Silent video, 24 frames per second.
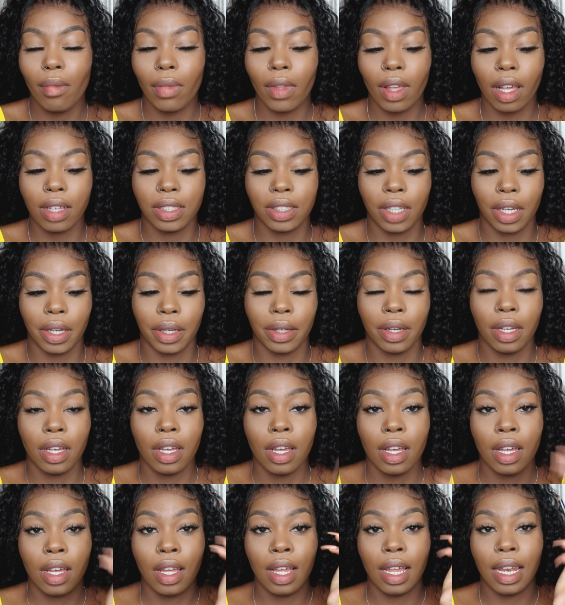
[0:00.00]
So,
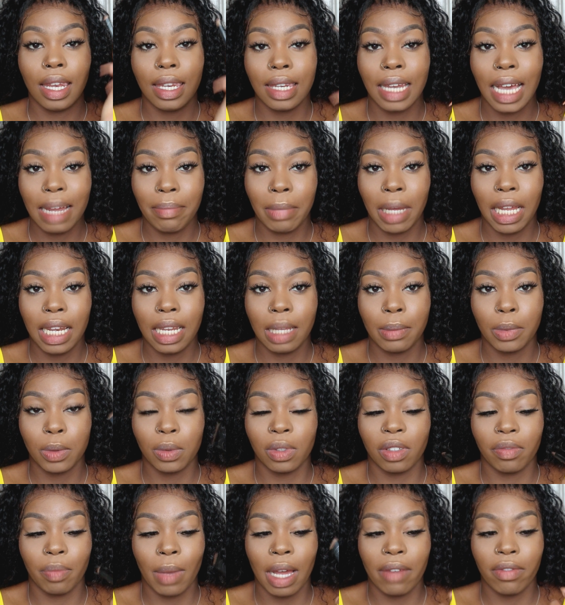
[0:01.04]
line my lips
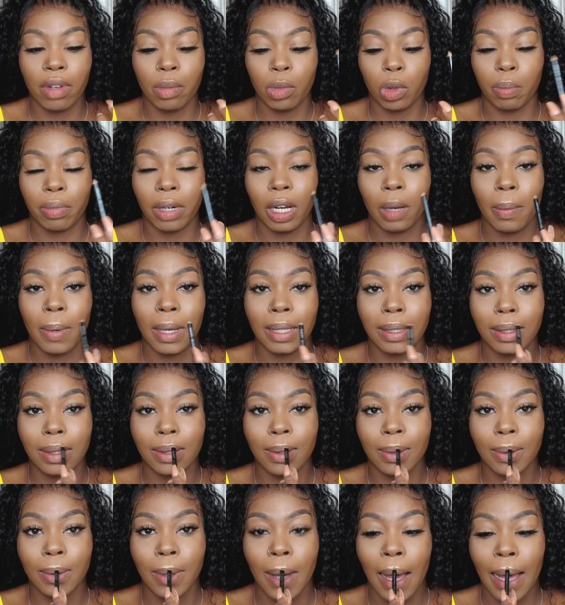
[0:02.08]
with my Rimmel brow
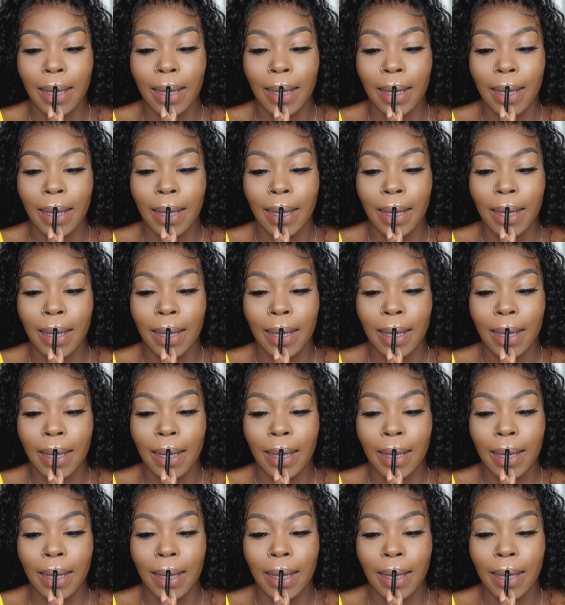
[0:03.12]
pencil.